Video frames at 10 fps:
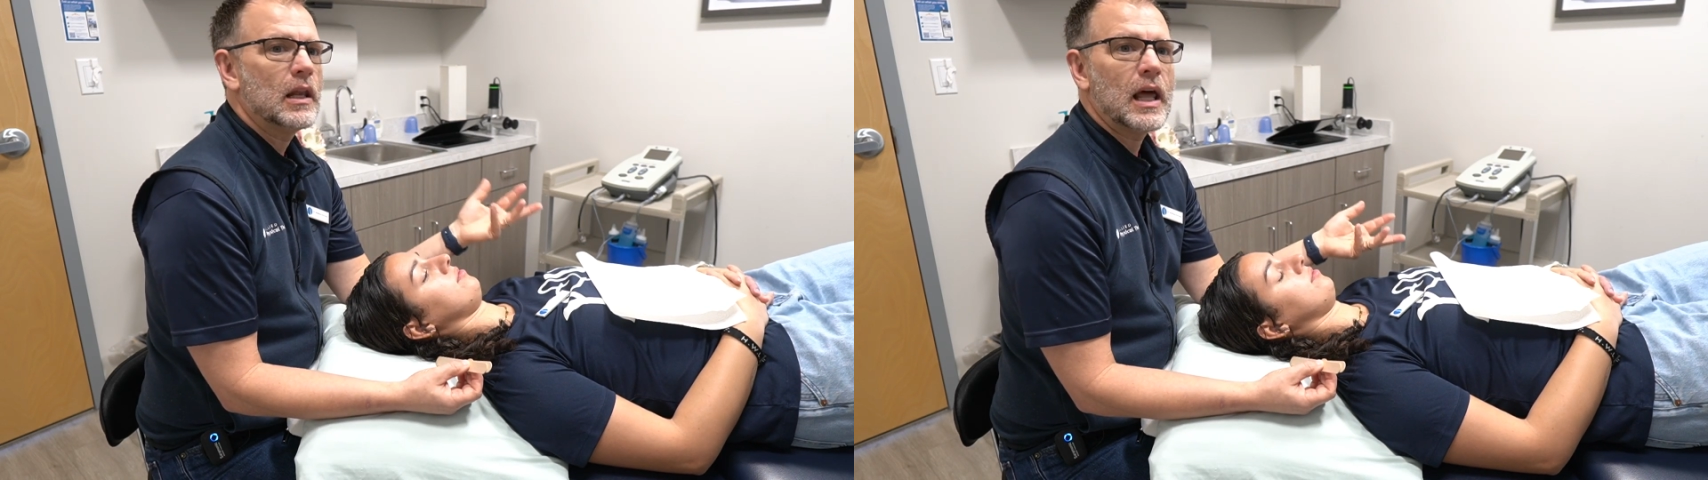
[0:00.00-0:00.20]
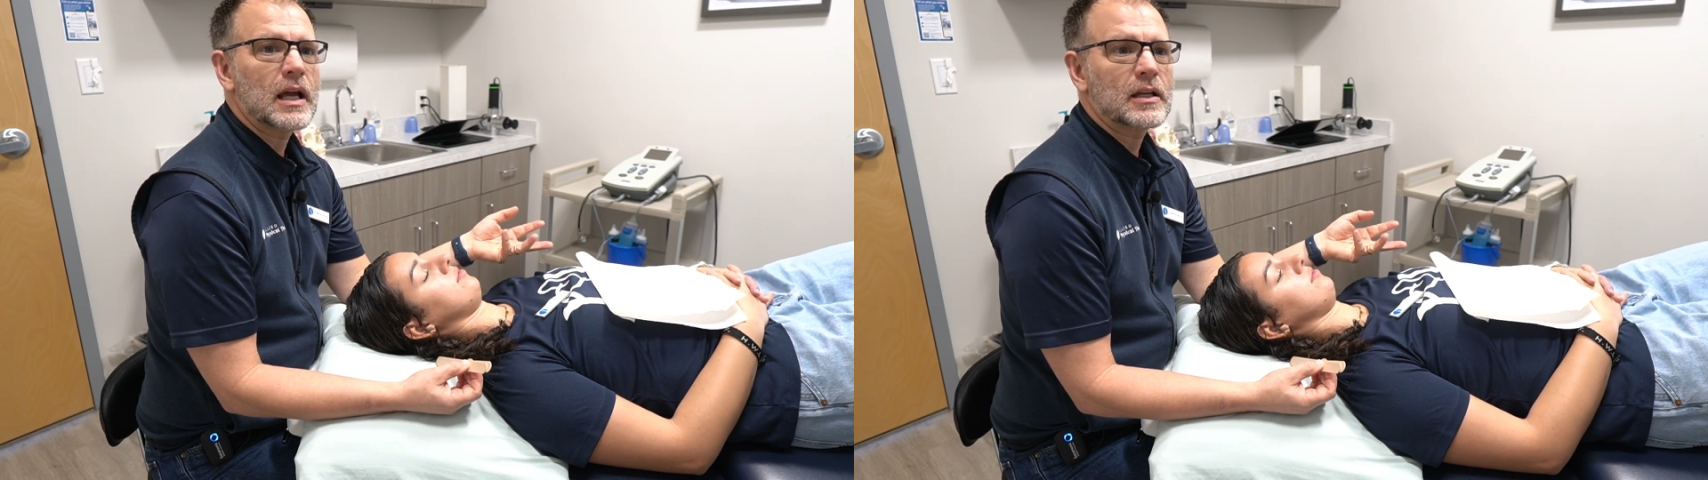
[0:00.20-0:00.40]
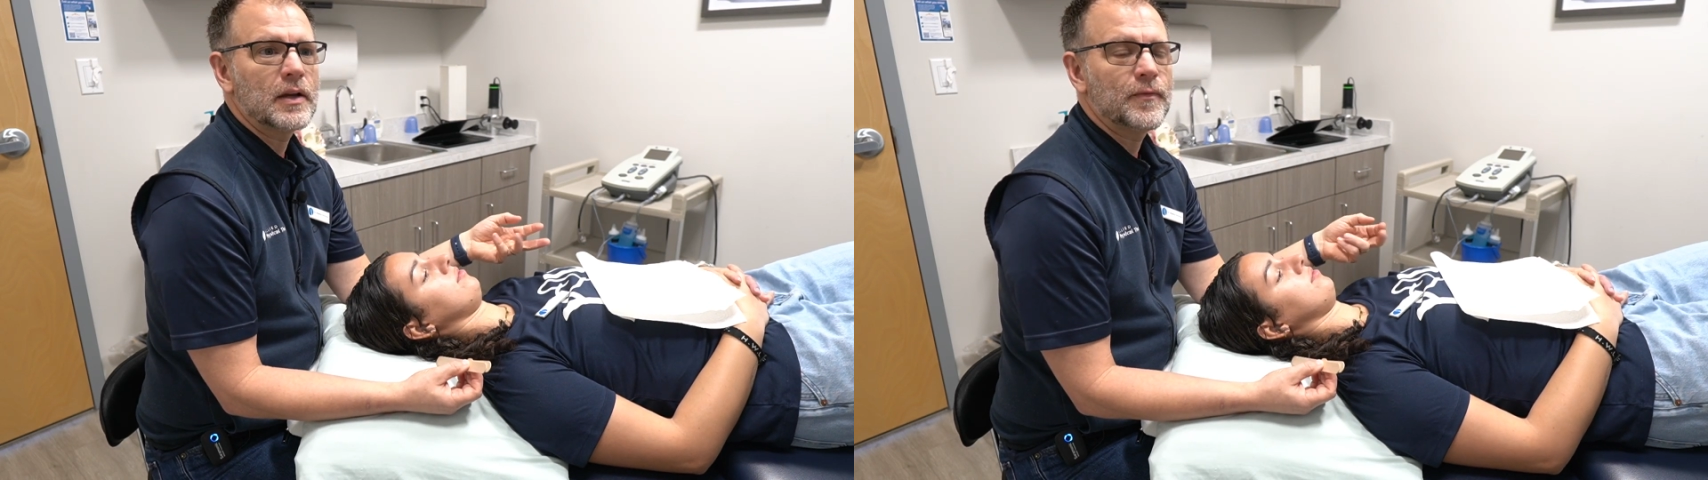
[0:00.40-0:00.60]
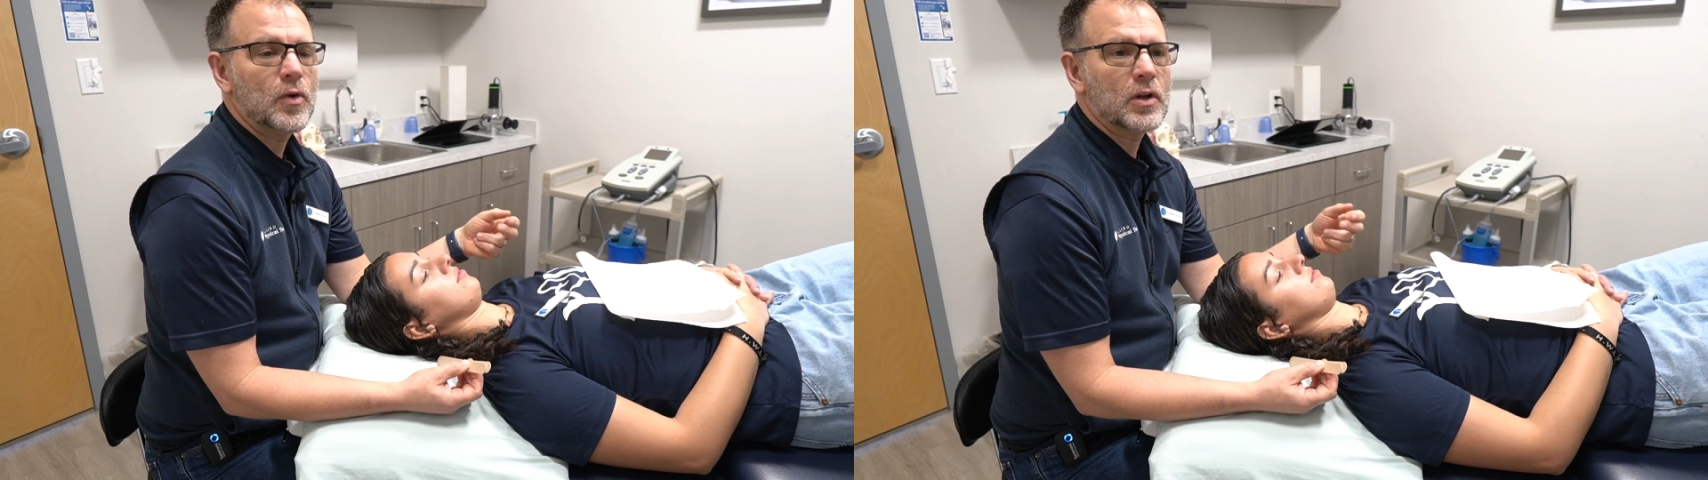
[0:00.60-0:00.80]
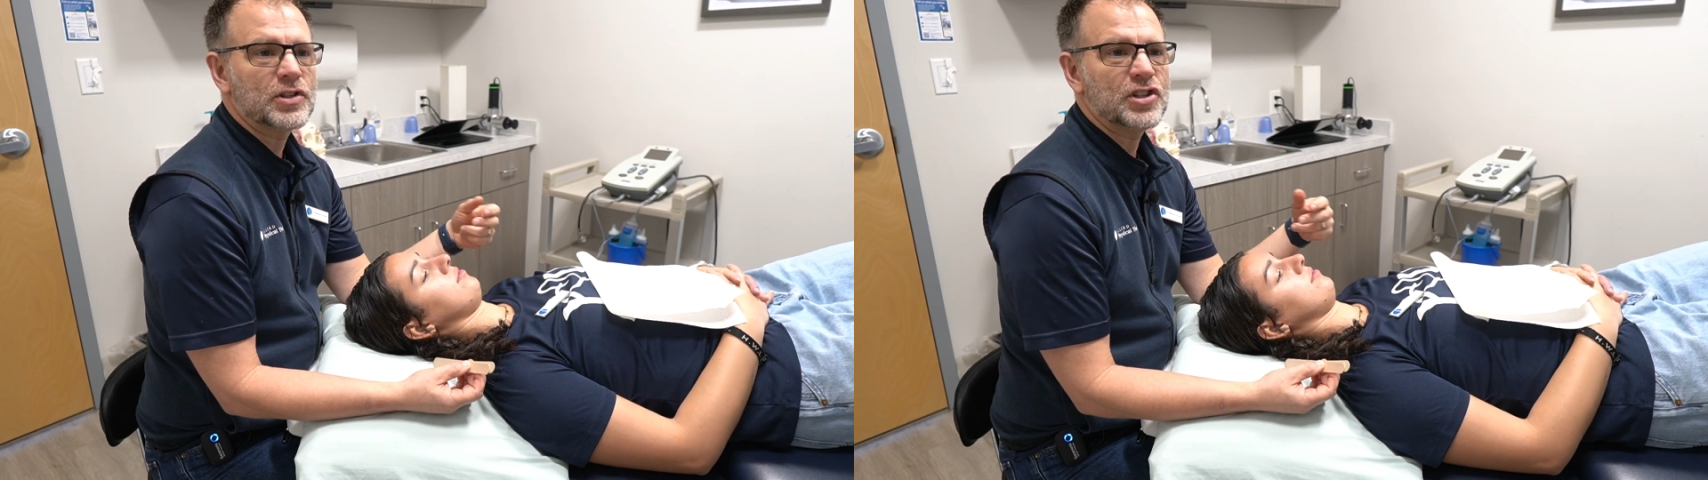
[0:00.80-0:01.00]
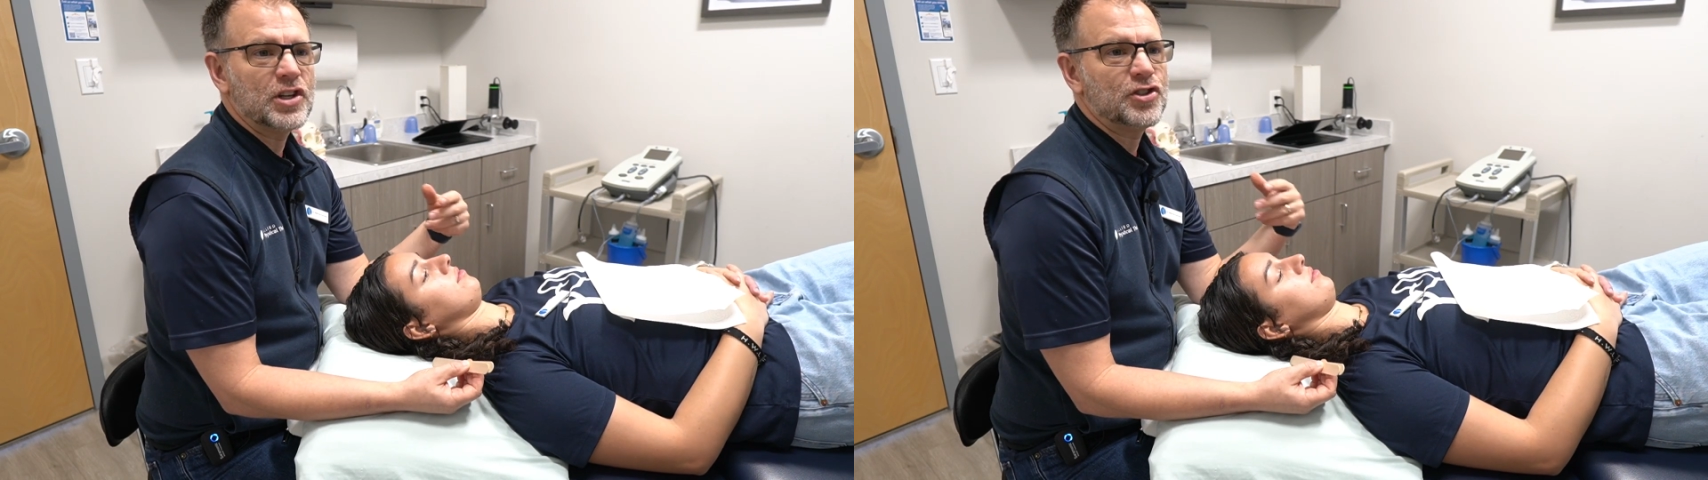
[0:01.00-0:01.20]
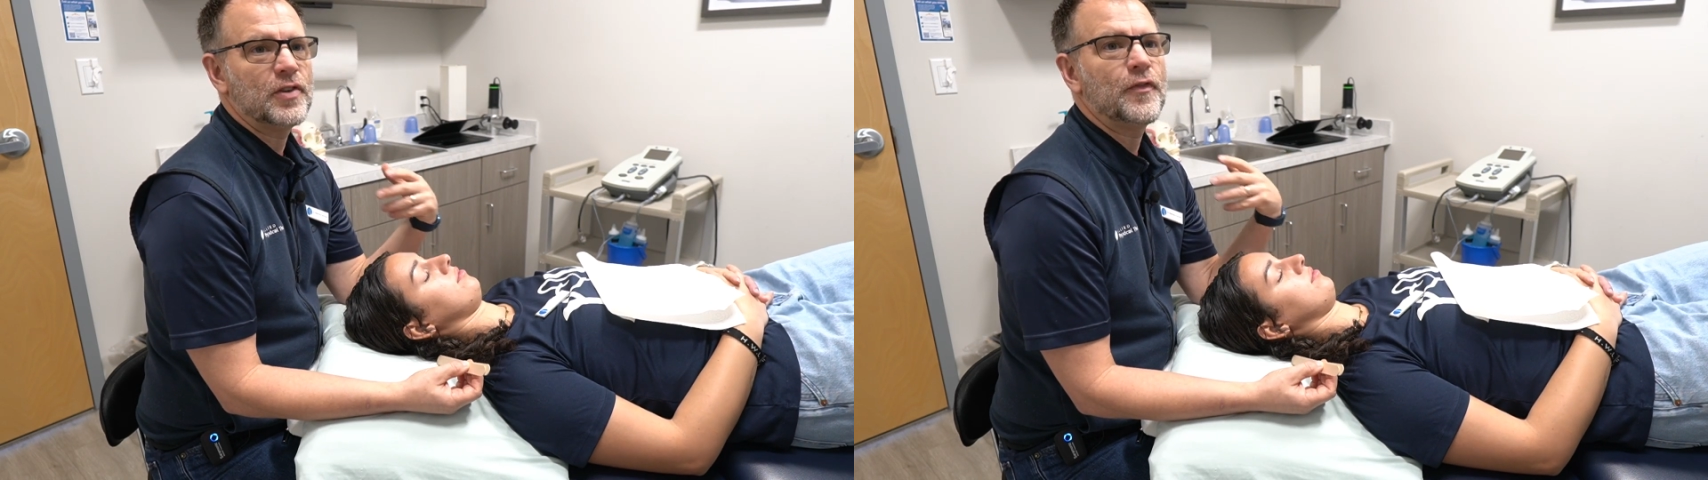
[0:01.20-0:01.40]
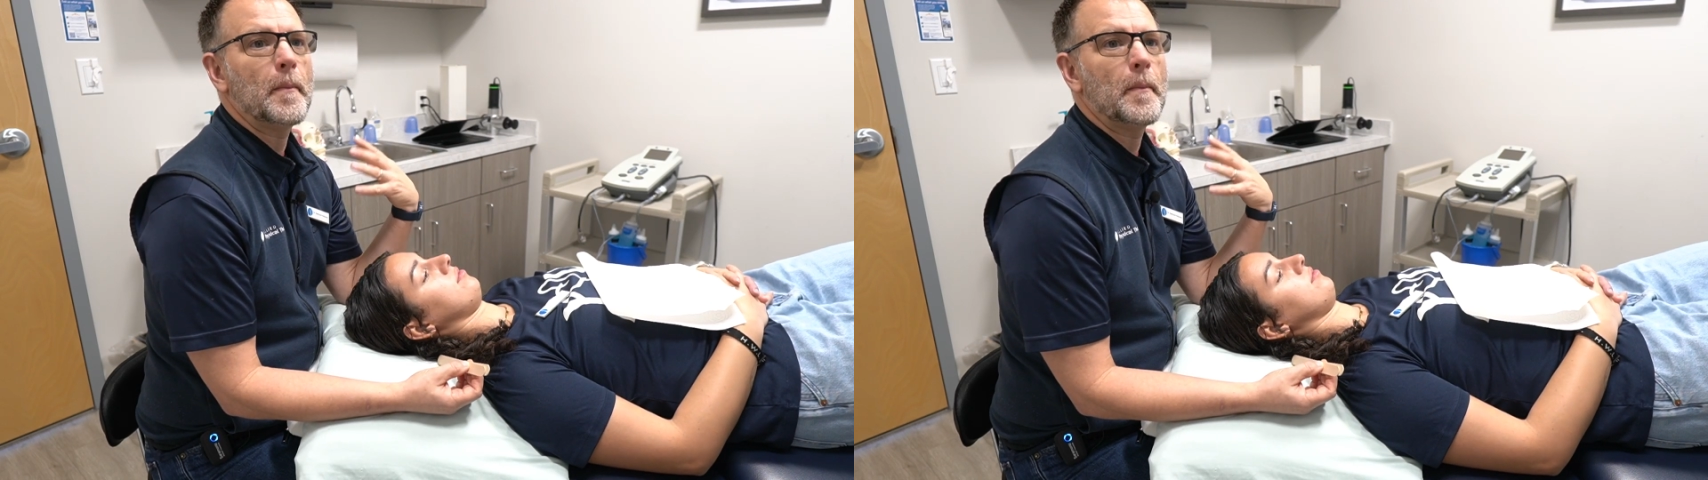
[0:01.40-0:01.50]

lacking full extension